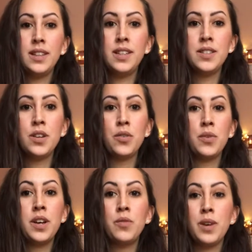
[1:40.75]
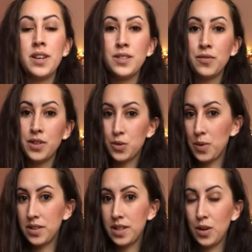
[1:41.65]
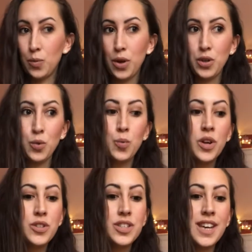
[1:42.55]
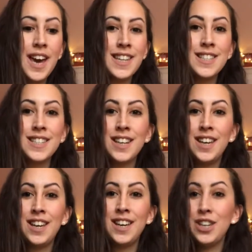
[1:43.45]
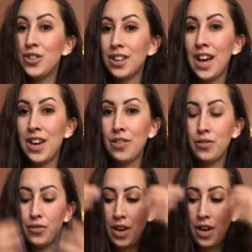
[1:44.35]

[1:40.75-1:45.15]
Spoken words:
These are great ways of expressing what you want to get in your life,